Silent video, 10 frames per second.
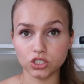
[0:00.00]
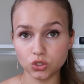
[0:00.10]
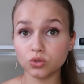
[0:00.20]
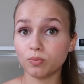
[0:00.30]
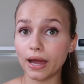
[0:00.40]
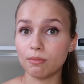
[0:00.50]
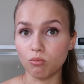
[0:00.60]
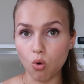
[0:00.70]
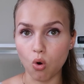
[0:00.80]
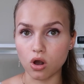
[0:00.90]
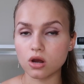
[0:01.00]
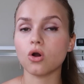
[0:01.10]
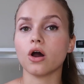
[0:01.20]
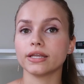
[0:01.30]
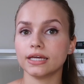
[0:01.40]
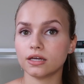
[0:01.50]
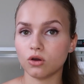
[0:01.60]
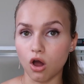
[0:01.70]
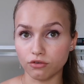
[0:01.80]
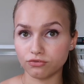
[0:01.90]
and you could buy more on
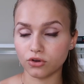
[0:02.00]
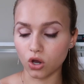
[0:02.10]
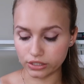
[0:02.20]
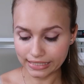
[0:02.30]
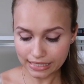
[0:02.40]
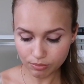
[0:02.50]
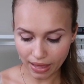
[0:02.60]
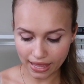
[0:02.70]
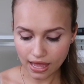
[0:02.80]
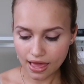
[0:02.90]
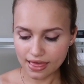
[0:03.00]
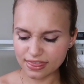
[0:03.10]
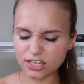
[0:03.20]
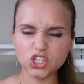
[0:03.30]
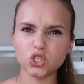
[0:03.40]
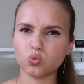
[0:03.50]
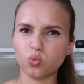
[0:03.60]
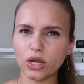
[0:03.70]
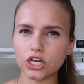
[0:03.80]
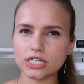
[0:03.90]
off on eBay, they just
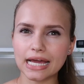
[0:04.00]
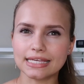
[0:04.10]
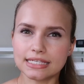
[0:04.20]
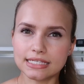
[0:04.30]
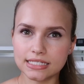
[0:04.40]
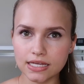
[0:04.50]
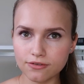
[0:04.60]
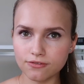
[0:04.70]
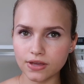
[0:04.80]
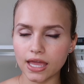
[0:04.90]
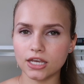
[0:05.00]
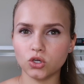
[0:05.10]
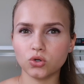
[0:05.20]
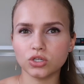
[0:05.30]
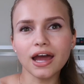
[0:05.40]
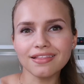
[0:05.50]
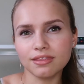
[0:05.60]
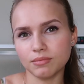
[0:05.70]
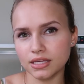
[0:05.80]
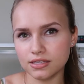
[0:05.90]
weren't as stiff and you could cut
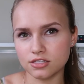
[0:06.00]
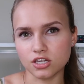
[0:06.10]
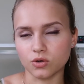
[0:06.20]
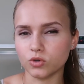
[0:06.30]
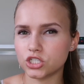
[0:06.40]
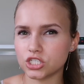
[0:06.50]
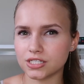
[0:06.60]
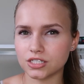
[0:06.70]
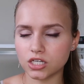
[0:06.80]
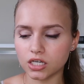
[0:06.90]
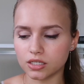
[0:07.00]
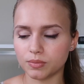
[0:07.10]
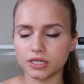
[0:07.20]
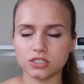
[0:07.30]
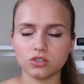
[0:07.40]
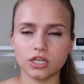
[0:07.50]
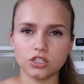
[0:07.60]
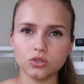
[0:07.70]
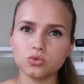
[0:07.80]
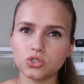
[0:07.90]
them easier, which isn't good because you
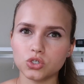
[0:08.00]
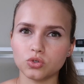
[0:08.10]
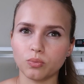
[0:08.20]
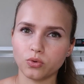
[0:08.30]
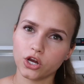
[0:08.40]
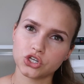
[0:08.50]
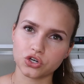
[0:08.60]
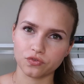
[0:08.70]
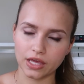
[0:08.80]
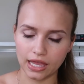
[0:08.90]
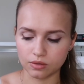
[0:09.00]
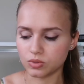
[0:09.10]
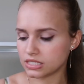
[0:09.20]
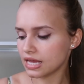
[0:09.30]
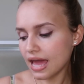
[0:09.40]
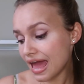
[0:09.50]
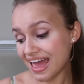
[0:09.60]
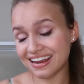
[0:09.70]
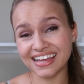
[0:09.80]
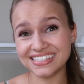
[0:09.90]
get used to the pressure of the handpiece.
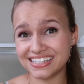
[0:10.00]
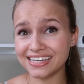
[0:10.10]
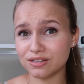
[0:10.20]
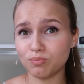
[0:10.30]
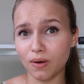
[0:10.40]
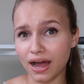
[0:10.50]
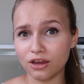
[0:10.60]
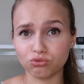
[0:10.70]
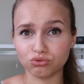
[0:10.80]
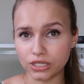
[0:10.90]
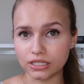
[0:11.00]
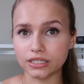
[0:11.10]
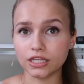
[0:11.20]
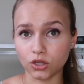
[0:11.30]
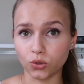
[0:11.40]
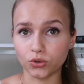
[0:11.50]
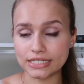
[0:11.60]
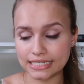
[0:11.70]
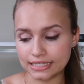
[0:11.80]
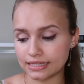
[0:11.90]
And I did buy real Kilgore
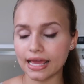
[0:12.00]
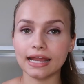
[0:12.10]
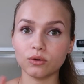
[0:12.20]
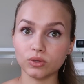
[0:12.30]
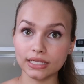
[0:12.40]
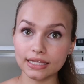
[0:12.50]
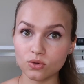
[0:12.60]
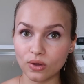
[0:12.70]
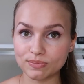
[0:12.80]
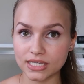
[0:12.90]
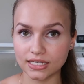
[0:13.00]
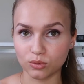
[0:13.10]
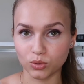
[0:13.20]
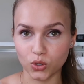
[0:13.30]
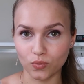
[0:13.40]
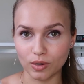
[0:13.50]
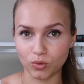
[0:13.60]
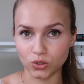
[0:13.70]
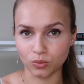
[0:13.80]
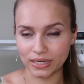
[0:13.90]
teeth. And I will link the website down below where I
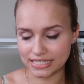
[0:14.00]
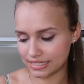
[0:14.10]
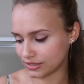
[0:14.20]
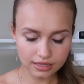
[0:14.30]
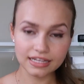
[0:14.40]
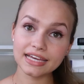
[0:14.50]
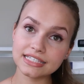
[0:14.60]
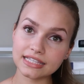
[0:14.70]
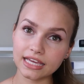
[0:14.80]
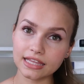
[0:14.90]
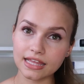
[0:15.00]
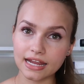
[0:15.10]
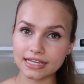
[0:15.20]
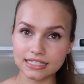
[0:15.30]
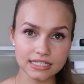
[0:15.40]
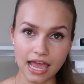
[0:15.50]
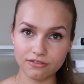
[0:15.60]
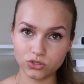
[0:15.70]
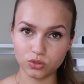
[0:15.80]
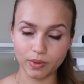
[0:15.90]
bought all my teeth. The next thing that I didn't
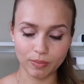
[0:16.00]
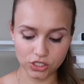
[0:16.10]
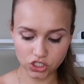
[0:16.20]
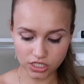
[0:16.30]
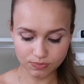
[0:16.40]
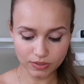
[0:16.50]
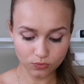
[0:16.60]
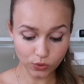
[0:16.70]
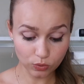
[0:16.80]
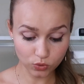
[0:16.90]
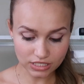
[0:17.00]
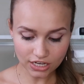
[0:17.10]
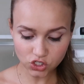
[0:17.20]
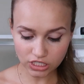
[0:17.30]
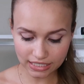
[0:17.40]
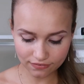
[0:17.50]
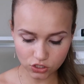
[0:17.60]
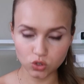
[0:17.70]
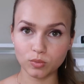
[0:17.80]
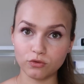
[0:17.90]
have during my bench test but it was actually
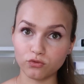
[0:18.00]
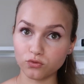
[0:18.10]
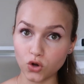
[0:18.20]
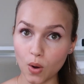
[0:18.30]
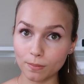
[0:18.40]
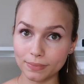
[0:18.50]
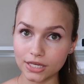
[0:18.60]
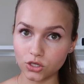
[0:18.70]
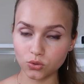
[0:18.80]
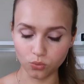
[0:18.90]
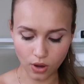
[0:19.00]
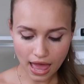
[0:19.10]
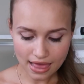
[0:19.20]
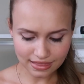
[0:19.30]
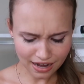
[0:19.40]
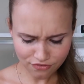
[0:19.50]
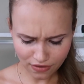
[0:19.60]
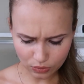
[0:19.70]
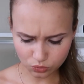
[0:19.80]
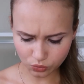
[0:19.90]
given to me from BU that I
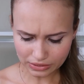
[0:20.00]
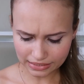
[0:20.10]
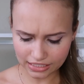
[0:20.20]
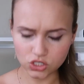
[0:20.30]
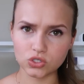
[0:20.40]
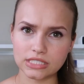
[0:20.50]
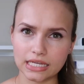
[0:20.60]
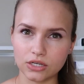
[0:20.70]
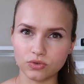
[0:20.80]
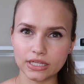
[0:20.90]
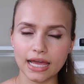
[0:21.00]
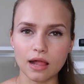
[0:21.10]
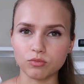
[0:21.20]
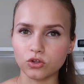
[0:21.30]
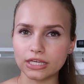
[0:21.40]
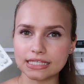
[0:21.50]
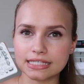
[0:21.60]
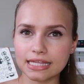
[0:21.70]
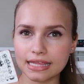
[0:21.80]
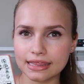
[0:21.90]
found really interesting and really helpful is
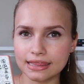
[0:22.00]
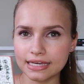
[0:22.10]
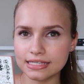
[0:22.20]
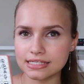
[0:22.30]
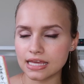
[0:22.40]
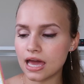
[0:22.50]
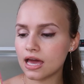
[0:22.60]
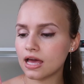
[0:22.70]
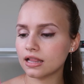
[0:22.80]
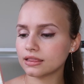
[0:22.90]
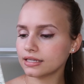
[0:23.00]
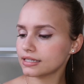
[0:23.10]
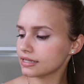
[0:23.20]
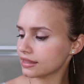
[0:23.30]
this Little